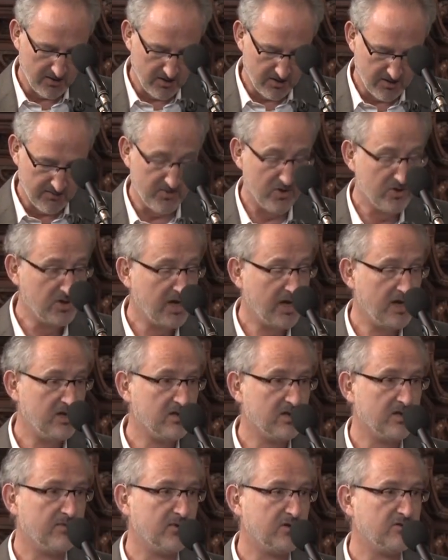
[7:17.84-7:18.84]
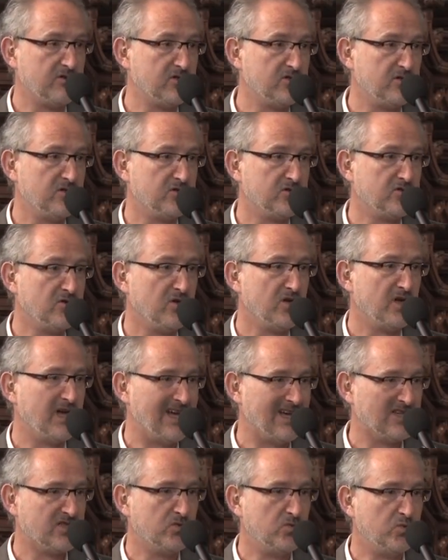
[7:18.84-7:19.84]
the vocation of a Christian
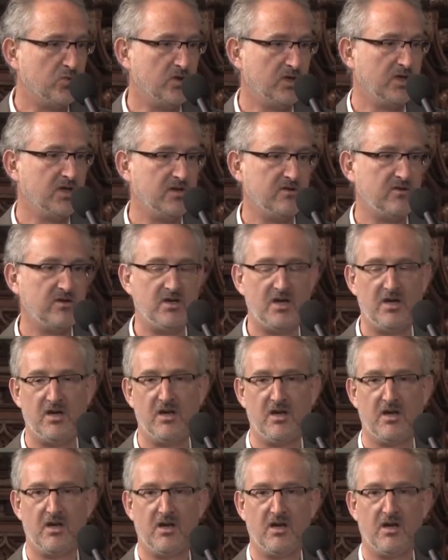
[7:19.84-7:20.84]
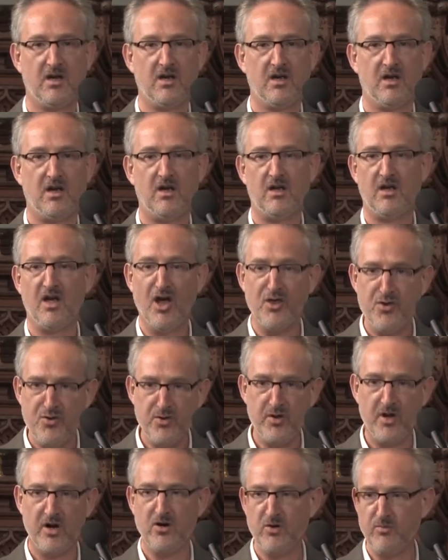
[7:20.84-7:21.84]
scholar as a worthy,
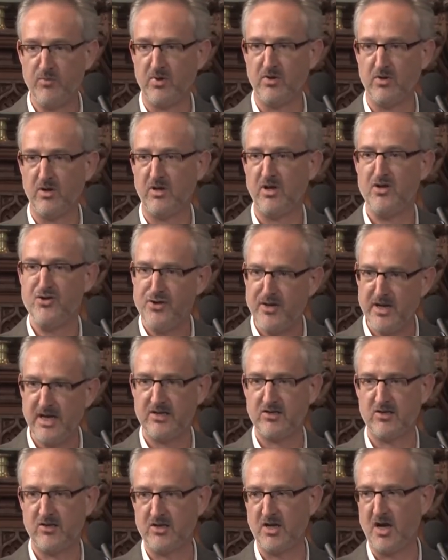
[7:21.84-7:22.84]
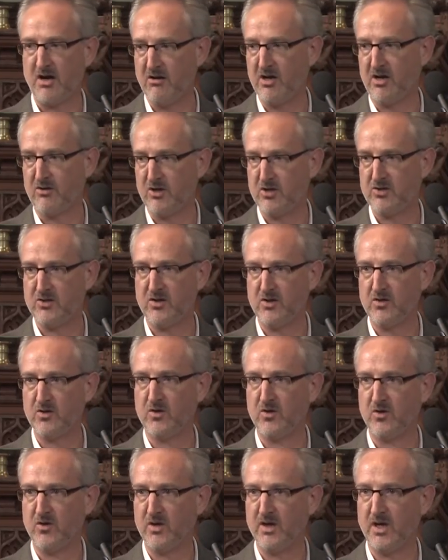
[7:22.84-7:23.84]
a noble, necessary Christian
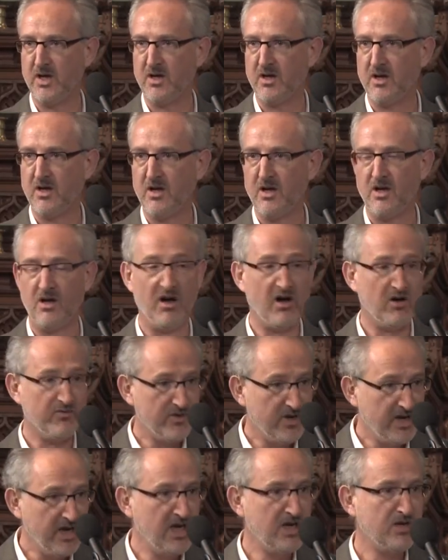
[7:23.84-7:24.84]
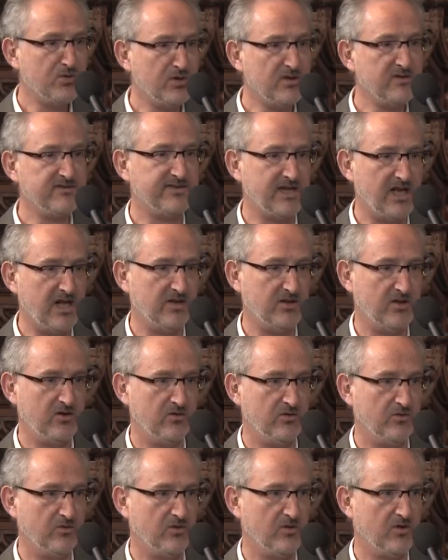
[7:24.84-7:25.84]
calling of equal value
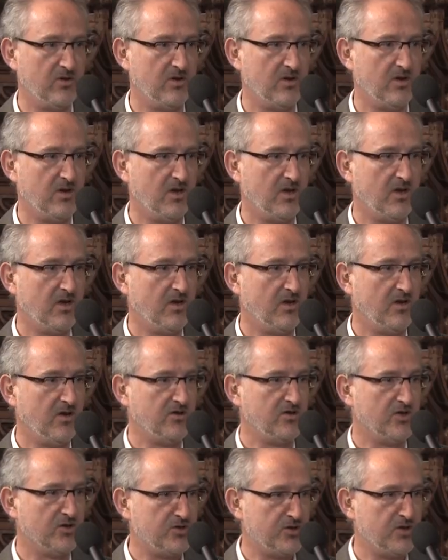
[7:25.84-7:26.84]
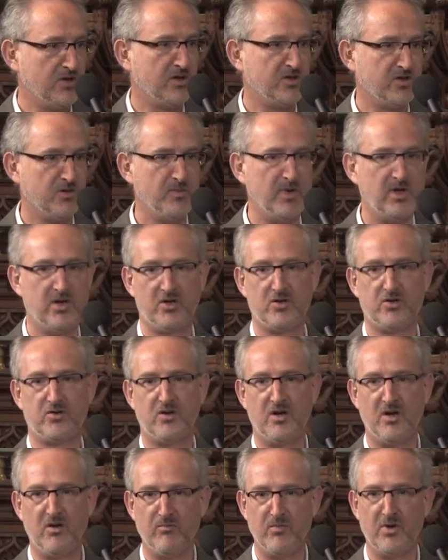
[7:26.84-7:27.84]
to church
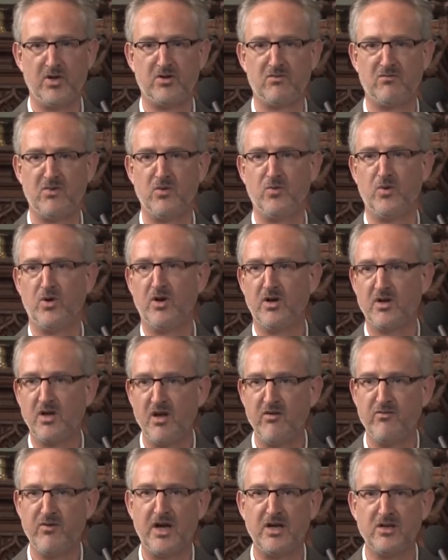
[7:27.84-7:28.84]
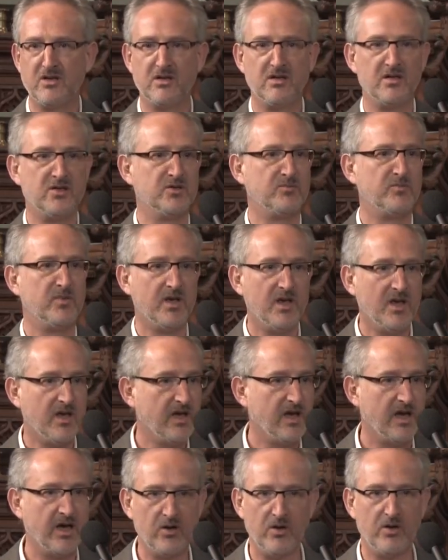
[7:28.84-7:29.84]
ministry, missionary work, evangelism,
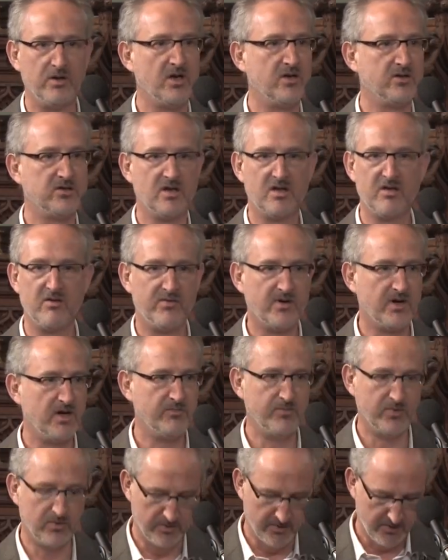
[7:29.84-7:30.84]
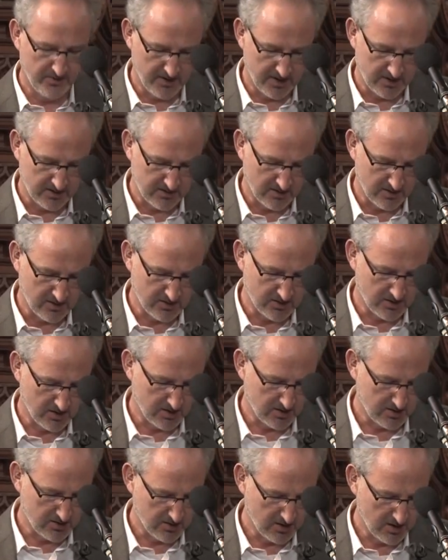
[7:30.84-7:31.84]
and all those other very important things that the
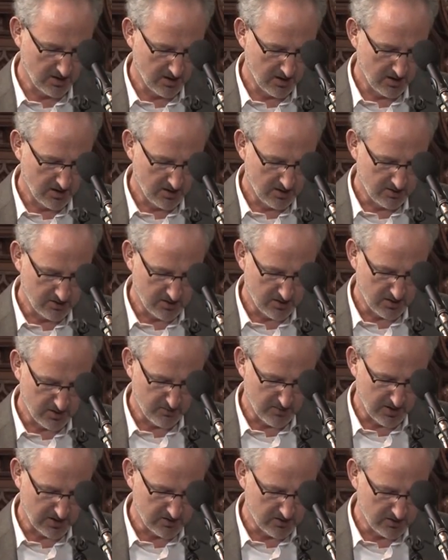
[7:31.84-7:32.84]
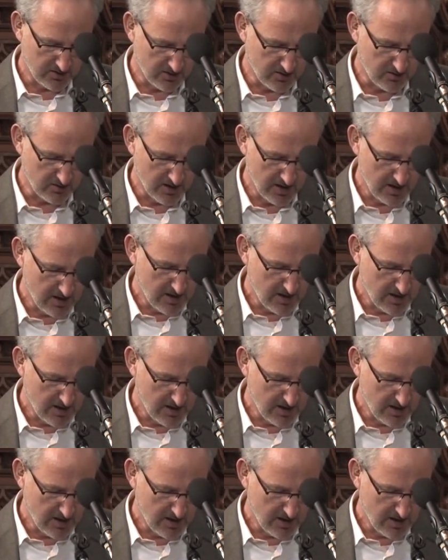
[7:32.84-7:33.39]
church must do.